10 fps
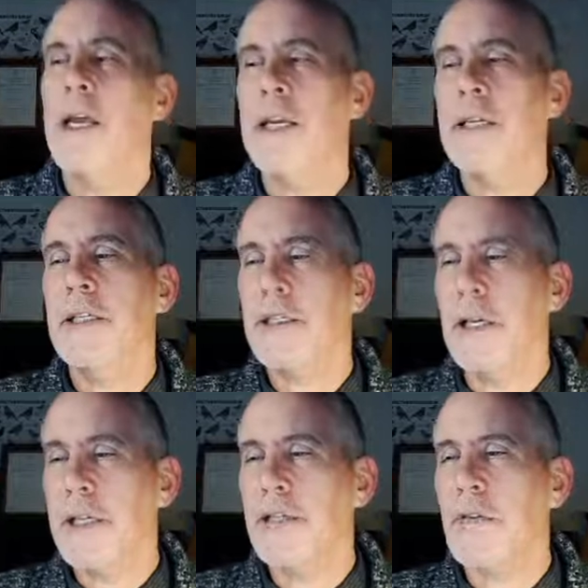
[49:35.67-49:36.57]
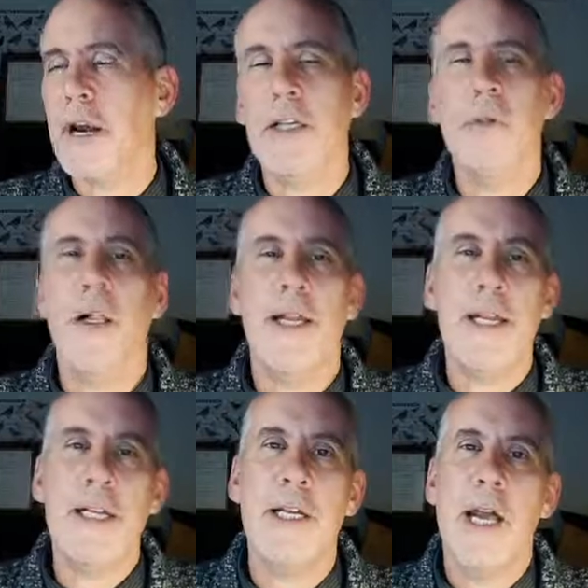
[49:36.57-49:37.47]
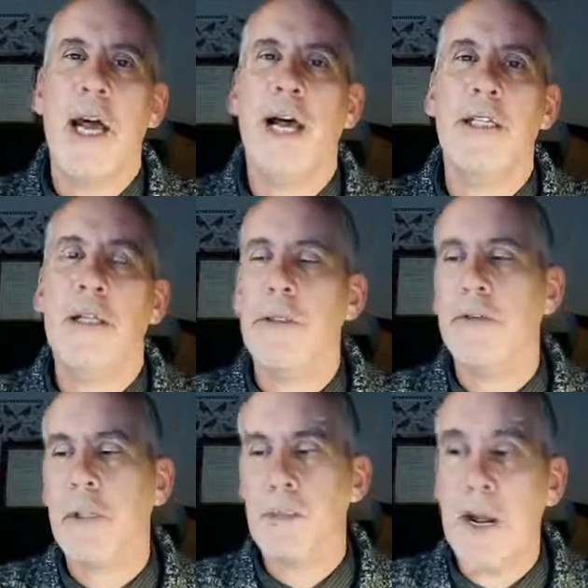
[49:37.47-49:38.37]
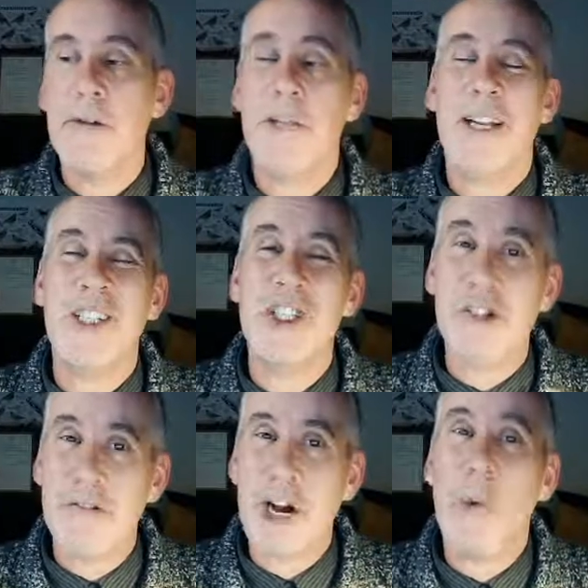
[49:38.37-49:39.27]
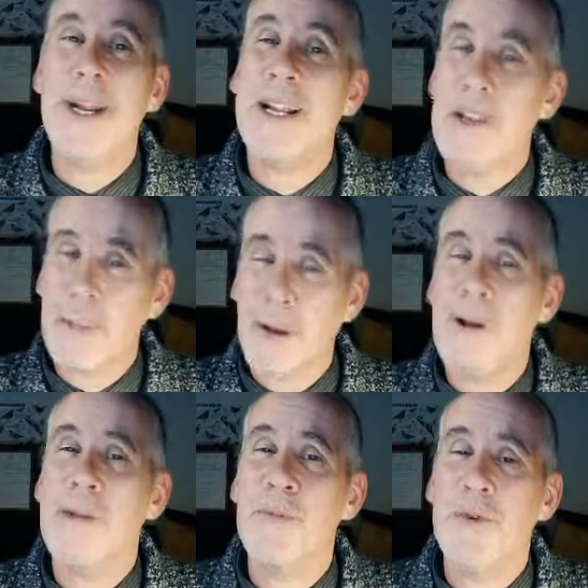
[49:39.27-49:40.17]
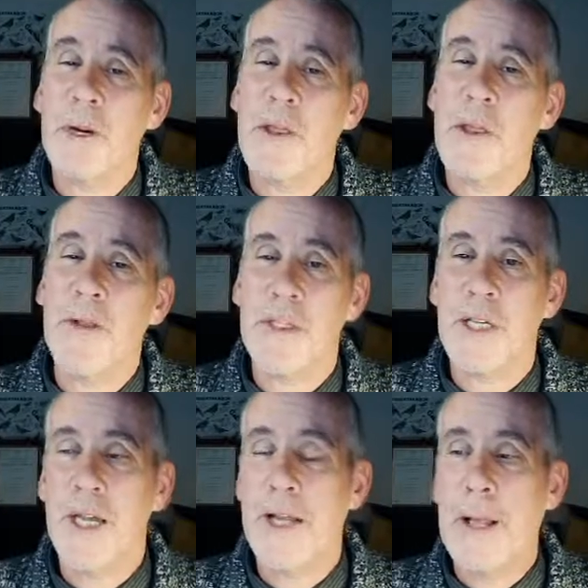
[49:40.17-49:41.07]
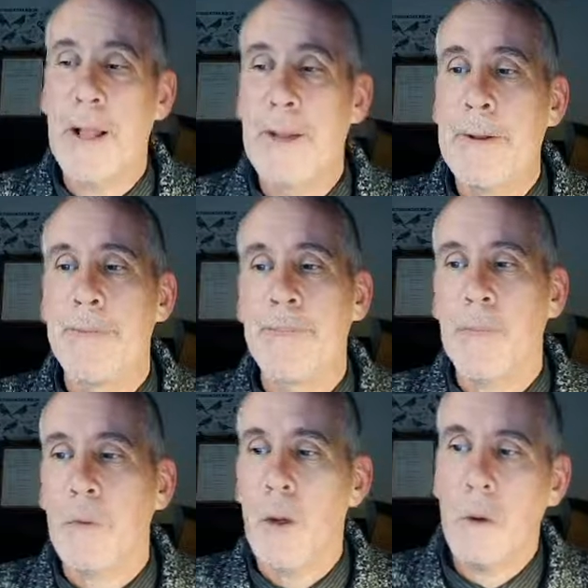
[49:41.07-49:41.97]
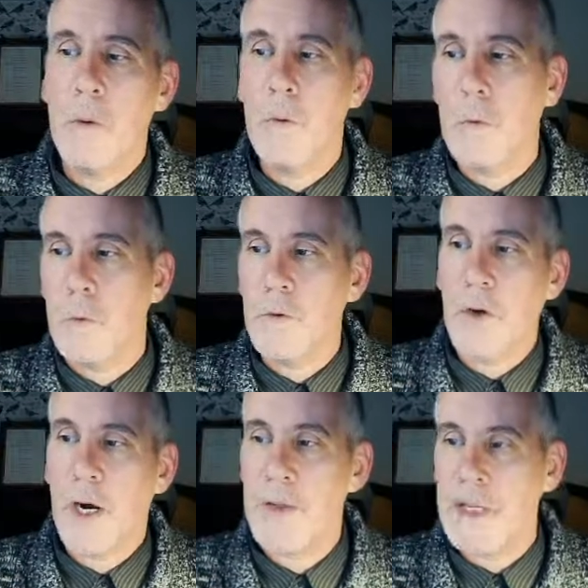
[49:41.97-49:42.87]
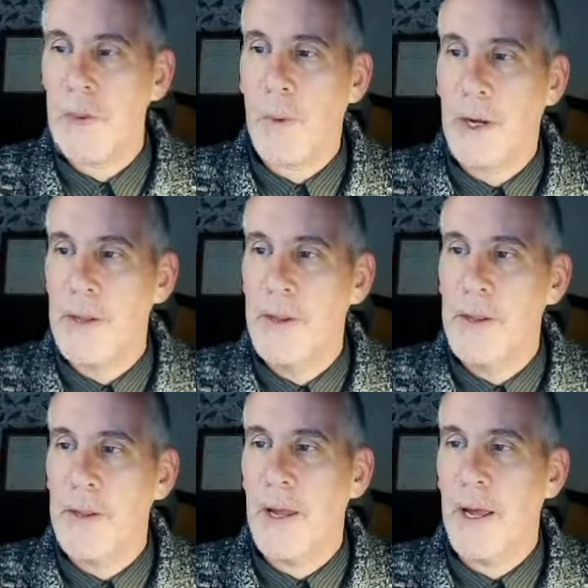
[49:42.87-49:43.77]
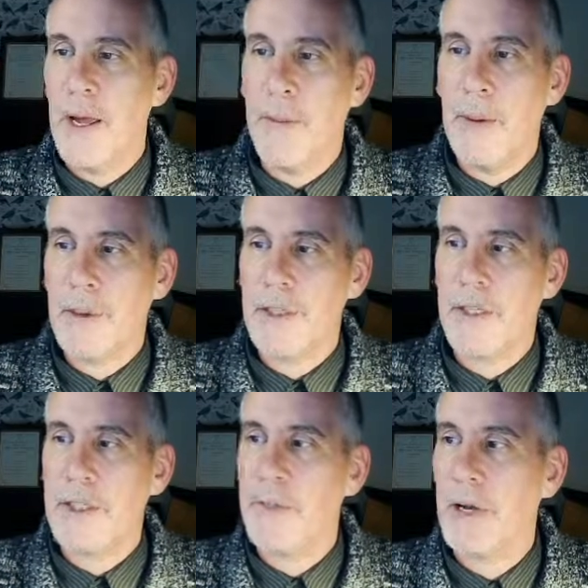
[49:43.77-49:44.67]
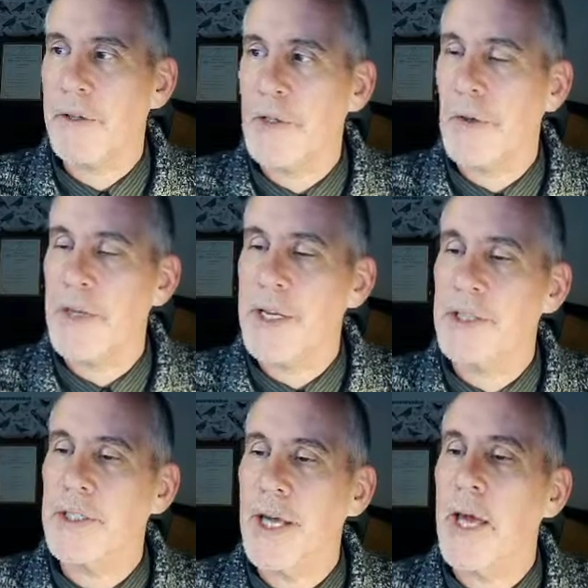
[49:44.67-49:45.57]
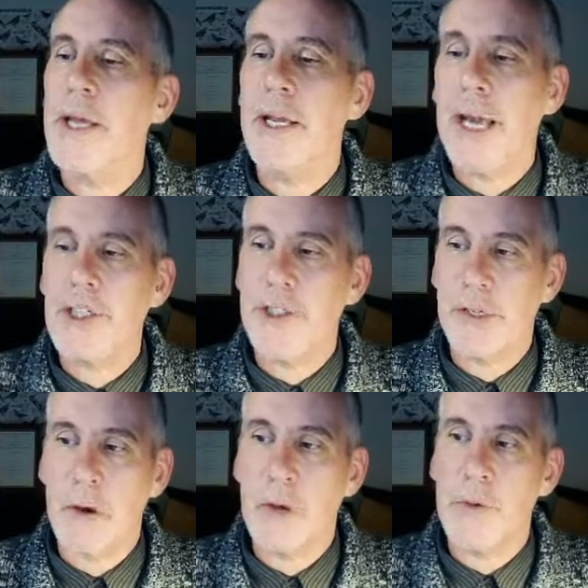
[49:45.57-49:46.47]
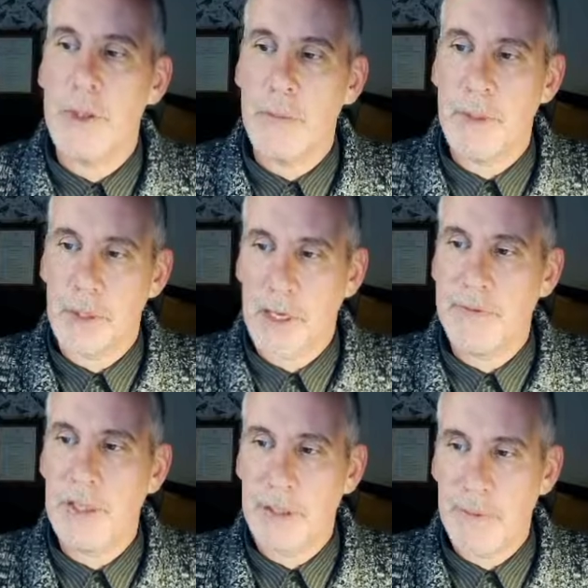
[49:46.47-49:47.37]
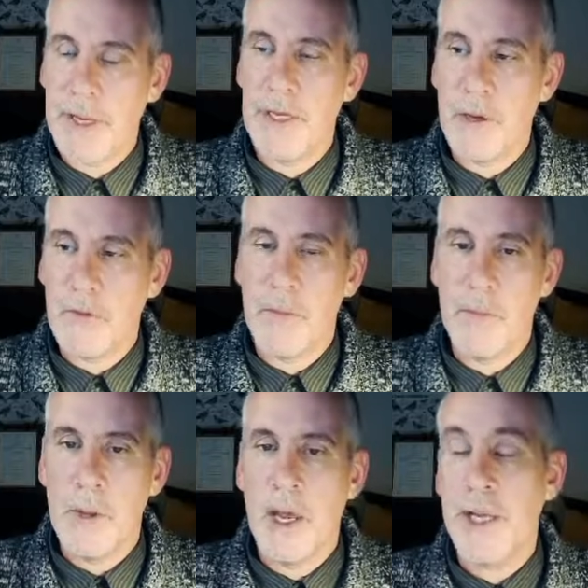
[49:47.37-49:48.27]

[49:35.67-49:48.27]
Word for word: He's he's great as well. He has lots of experience of actually growing the plants rather than saying, "Oh, try this one," uh, because that's something I saw on the internet. He actually grows them and gives his opinion of them.